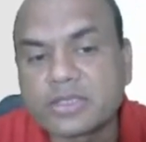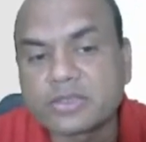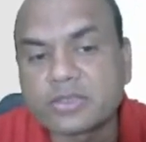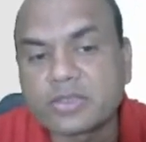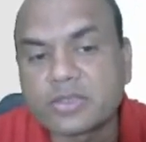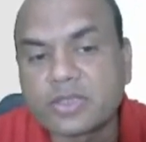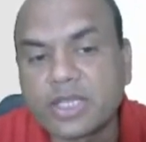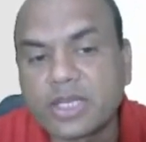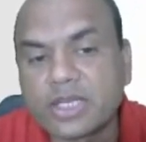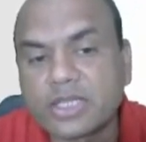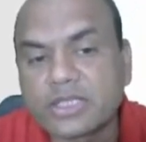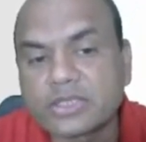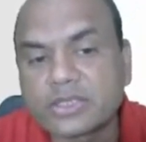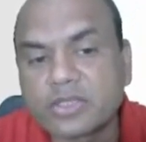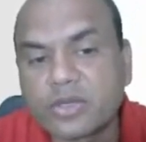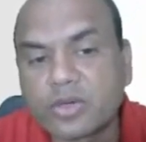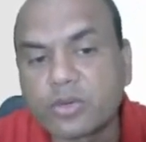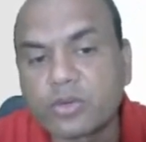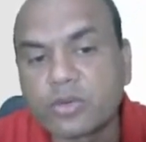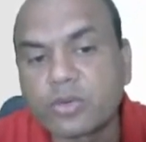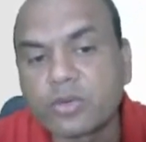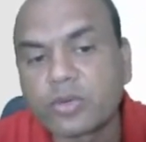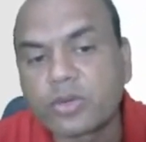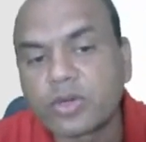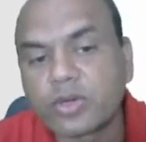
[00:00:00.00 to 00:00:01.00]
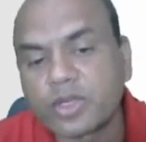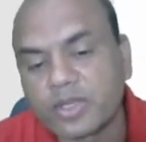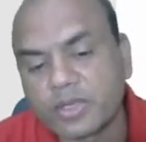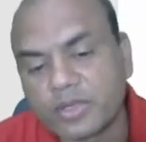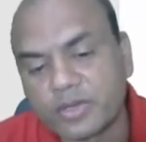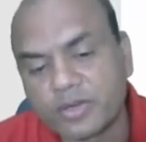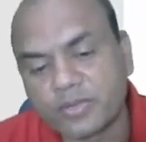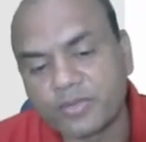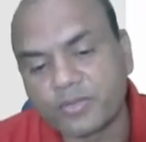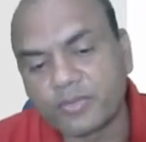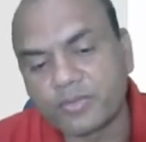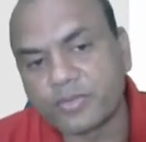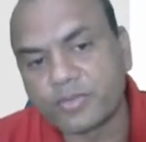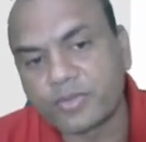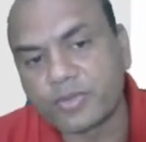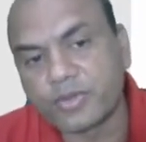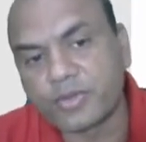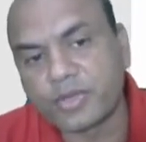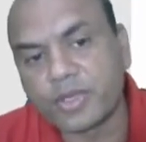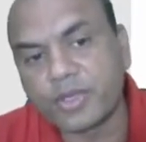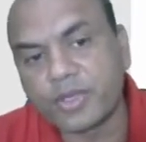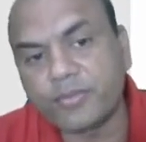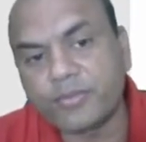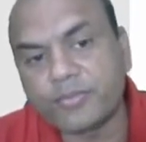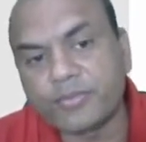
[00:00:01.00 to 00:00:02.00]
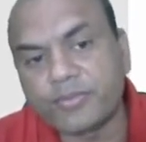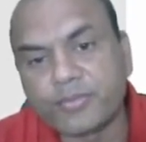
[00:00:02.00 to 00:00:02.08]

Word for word: So that is true over here. Okay.